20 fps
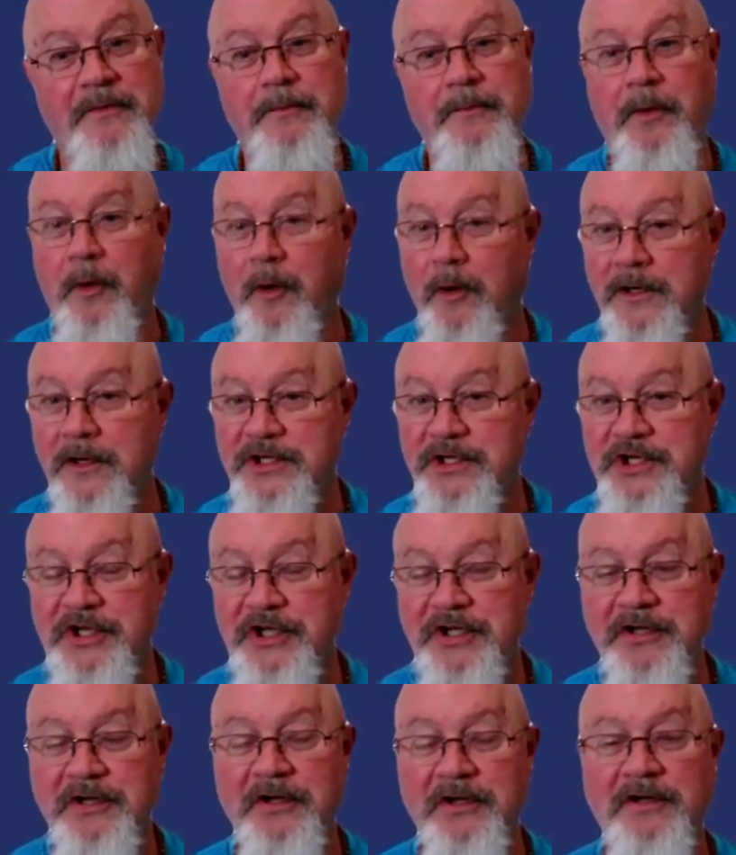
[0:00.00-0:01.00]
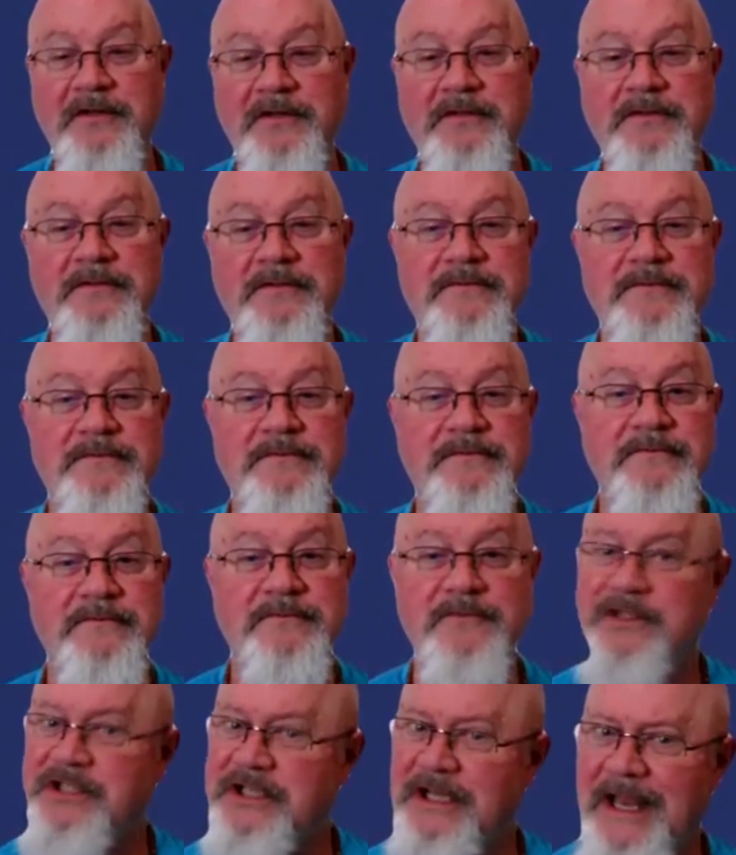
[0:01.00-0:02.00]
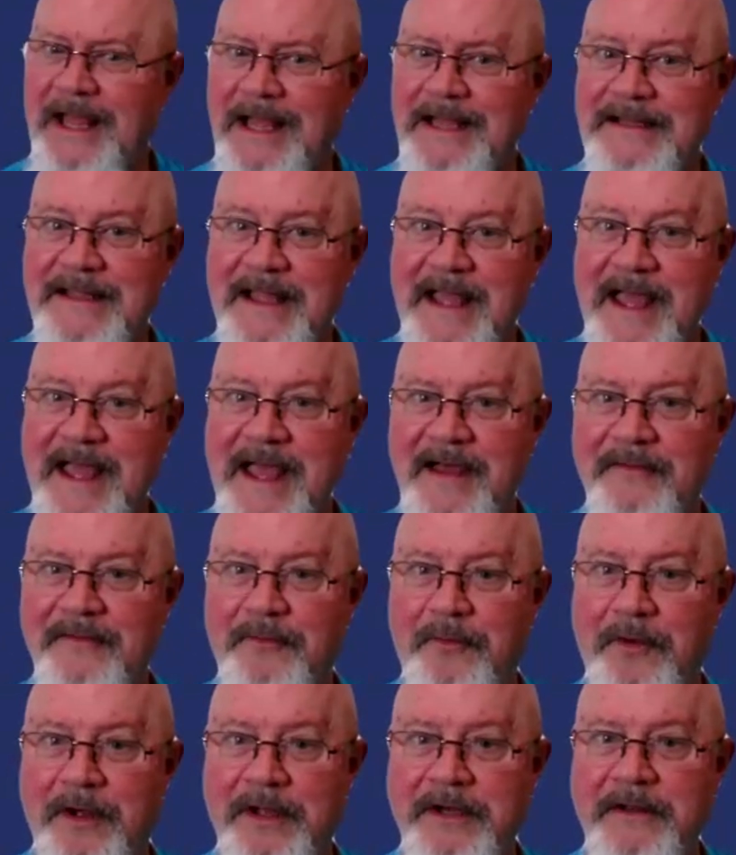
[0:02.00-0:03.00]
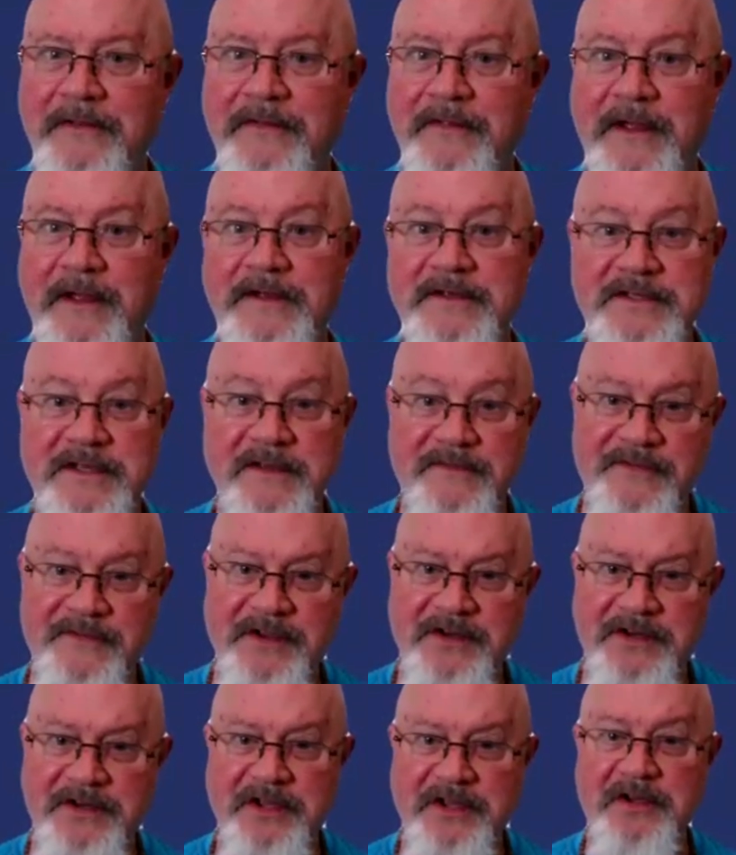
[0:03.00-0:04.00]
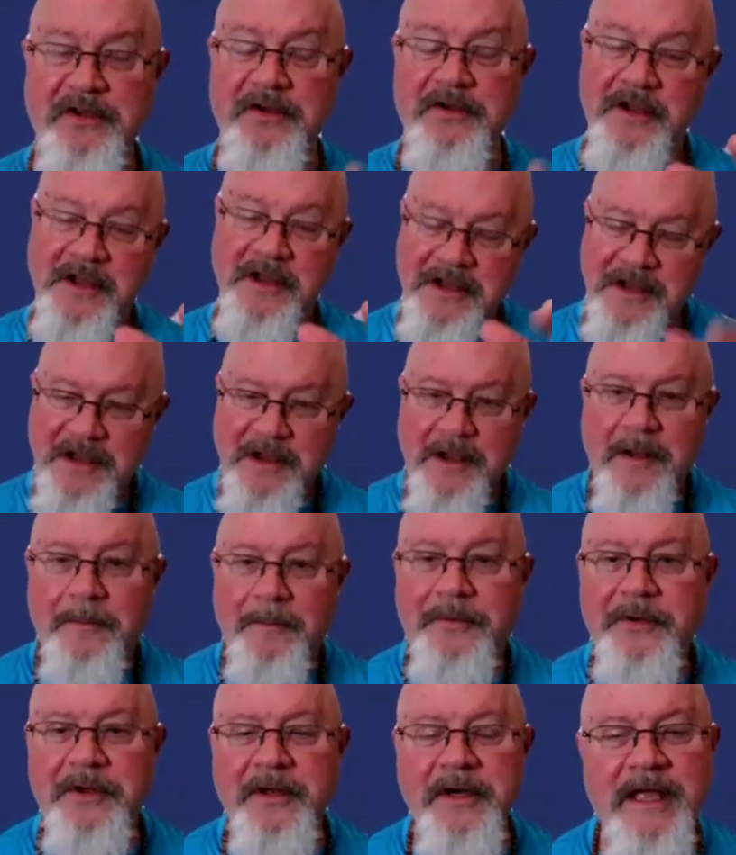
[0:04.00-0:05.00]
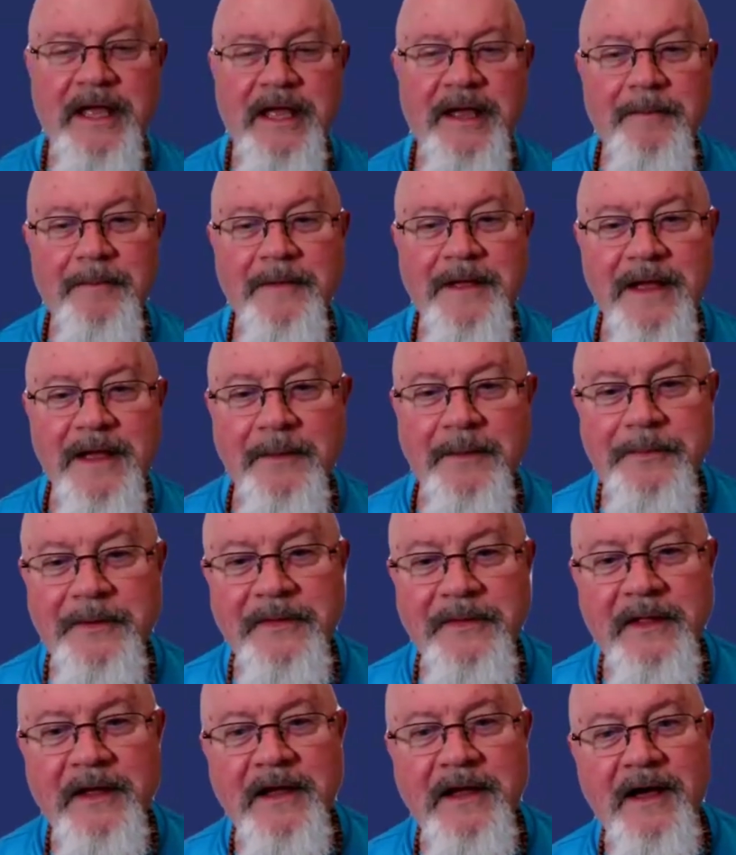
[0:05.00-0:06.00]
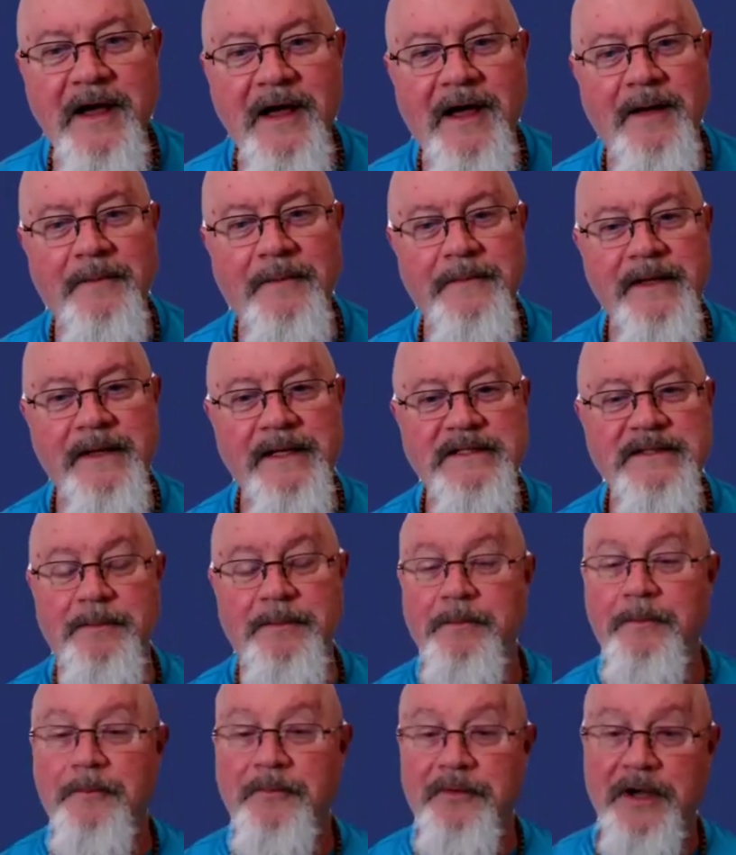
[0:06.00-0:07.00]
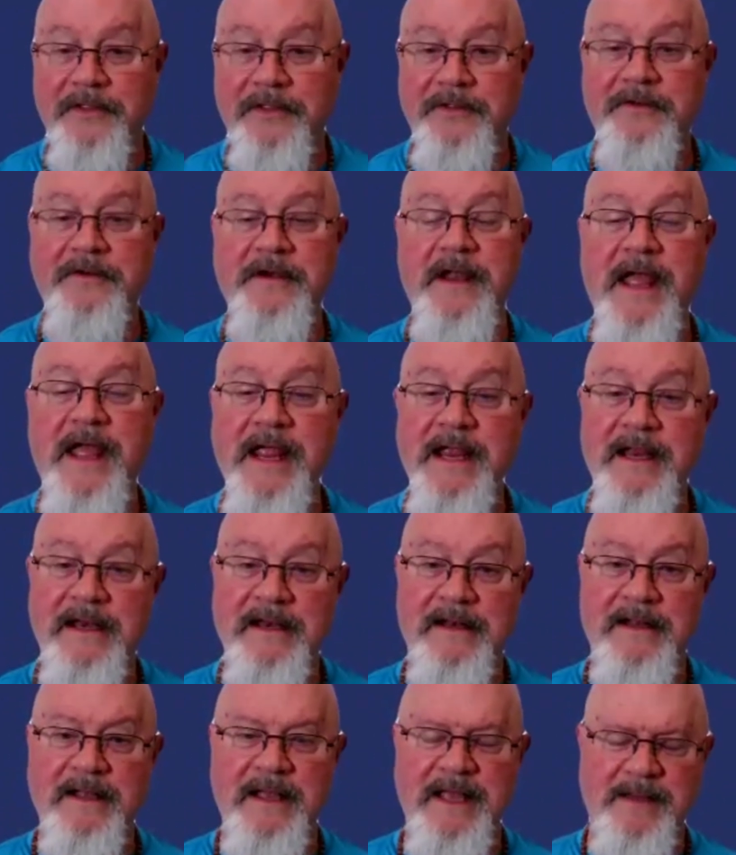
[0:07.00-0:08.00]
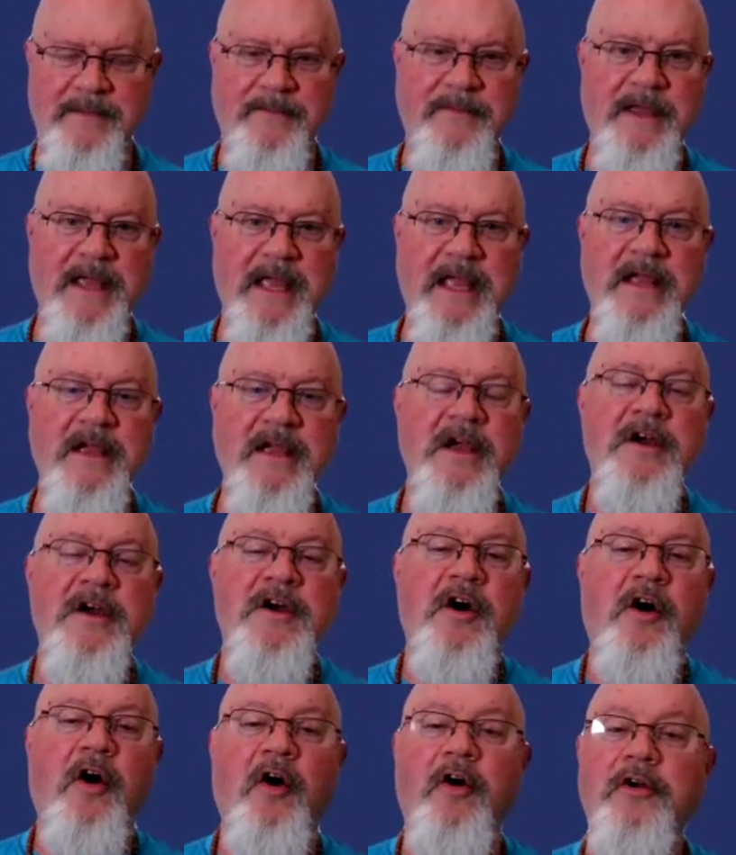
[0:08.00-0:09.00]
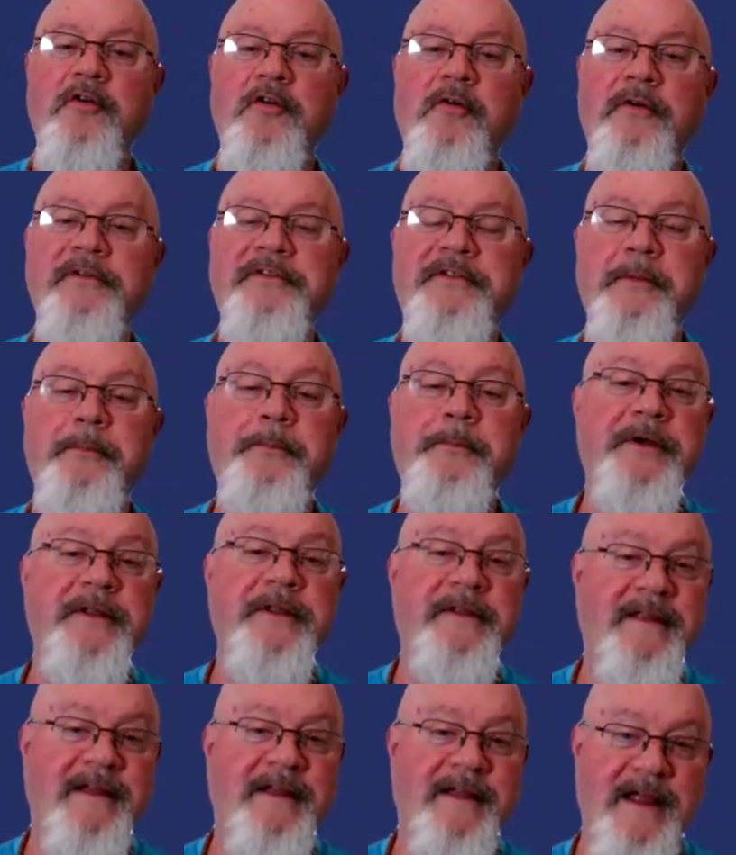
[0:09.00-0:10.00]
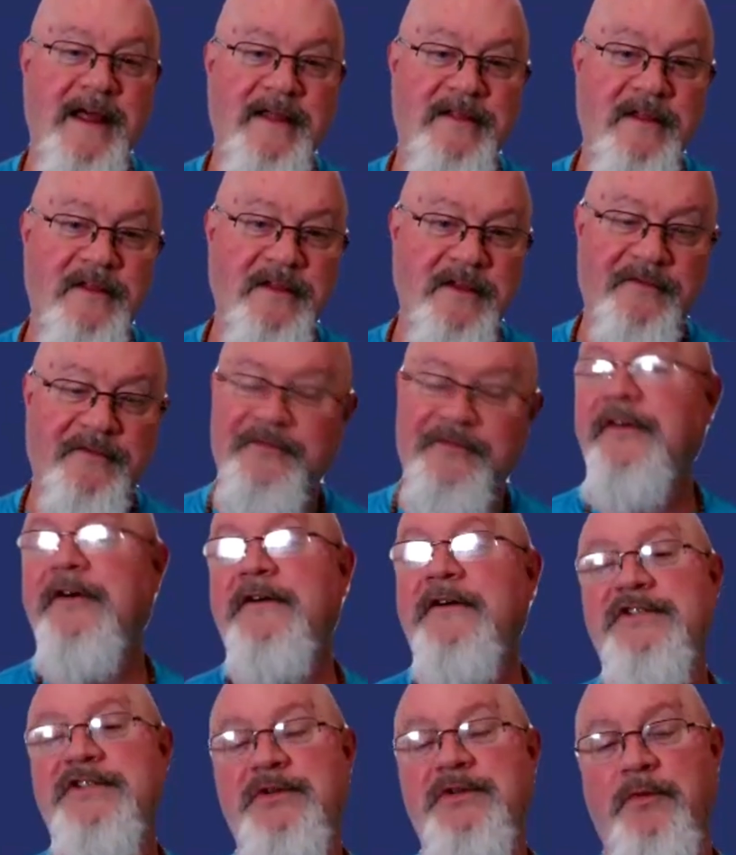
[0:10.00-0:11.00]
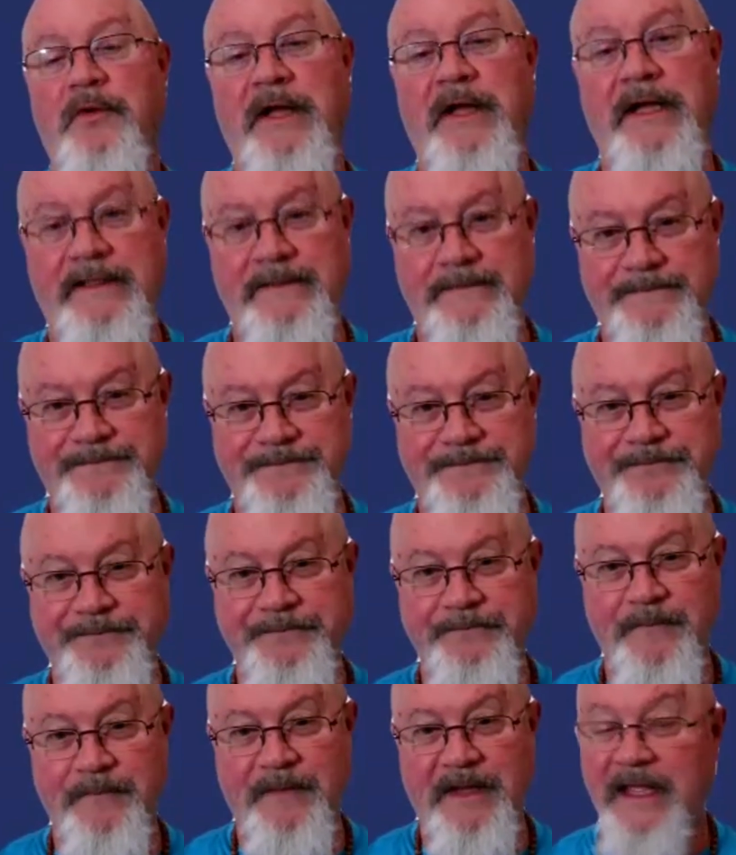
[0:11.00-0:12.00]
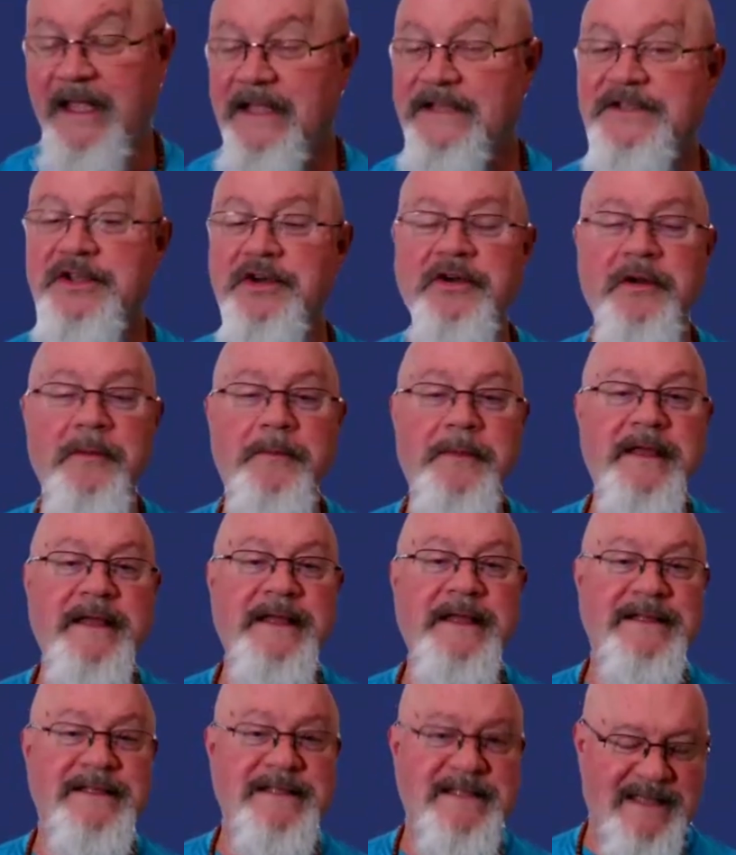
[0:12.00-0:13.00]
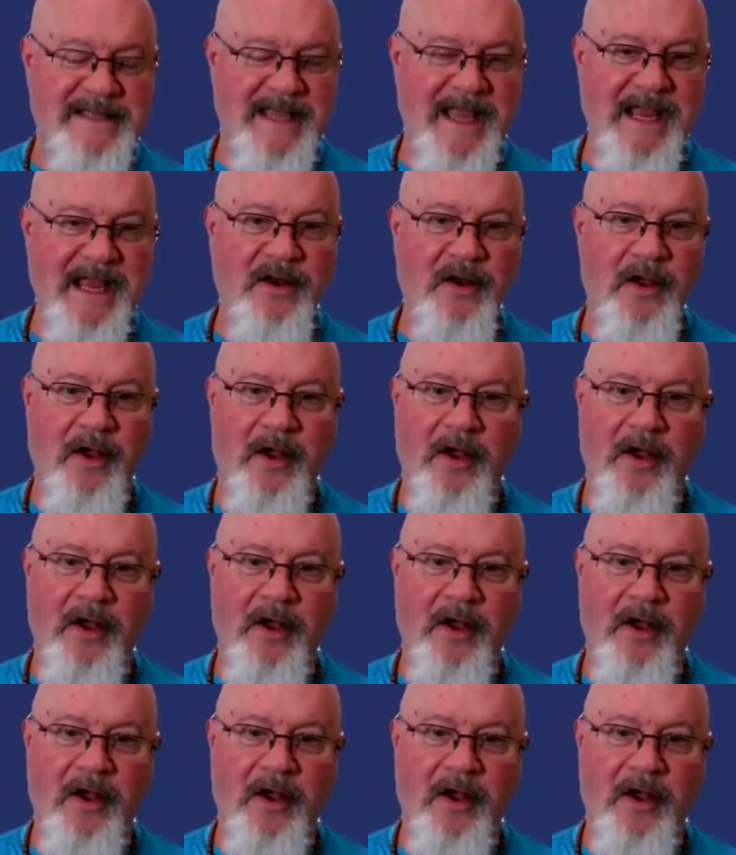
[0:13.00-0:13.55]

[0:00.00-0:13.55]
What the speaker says: Portugal. Would you like to have one of those? If you do, hit me up in the comments. Brother Nate and me are going to put together the first one. It's going to be in St.